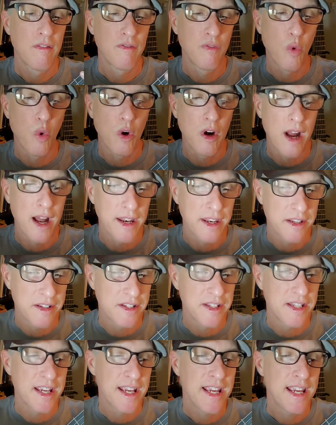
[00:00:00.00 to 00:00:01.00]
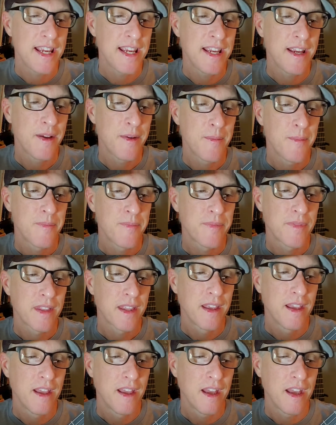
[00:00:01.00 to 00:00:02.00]
four on the C,
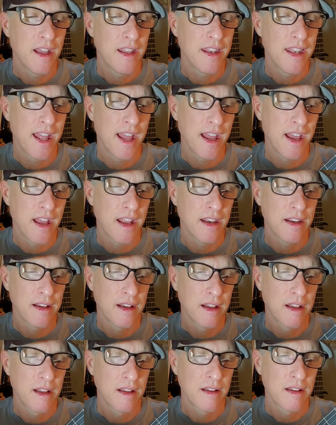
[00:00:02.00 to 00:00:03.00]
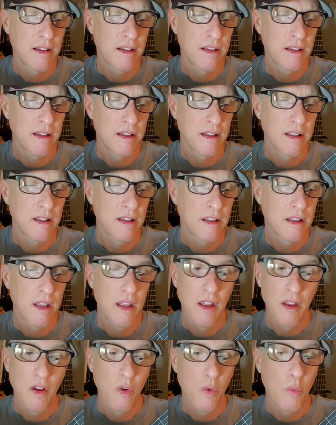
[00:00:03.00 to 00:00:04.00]
and then
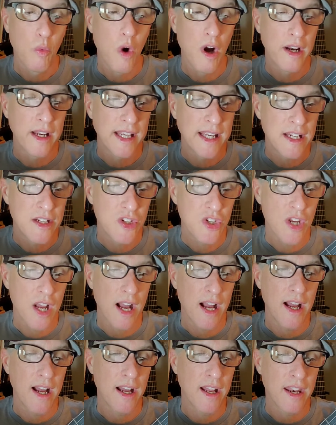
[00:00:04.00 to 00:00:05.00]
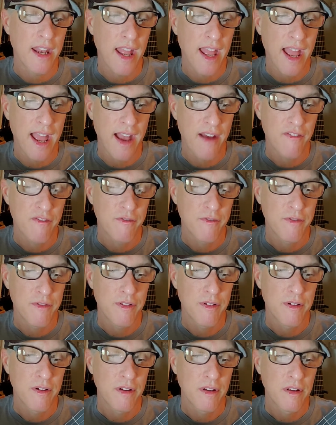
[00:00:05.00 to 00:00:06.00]
one each on F,
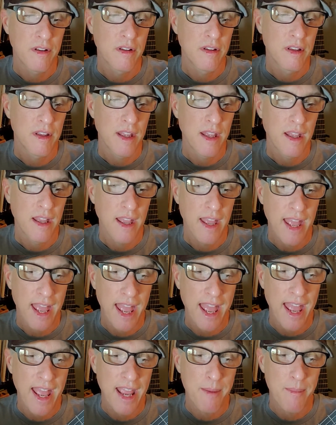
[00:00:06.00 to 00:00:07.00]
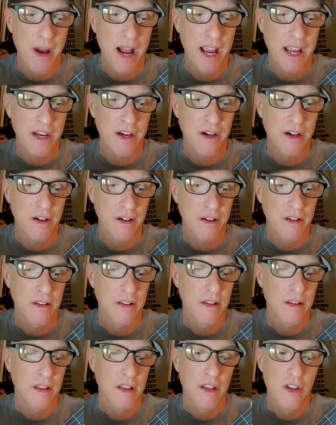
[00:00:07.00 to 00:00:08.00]
A minor,
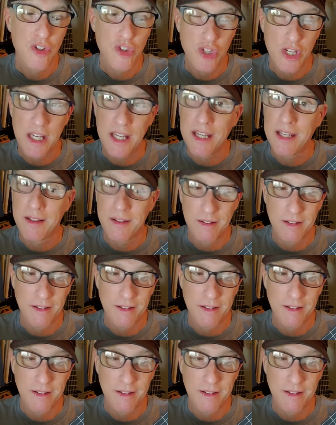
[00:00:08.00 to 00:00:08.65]
G,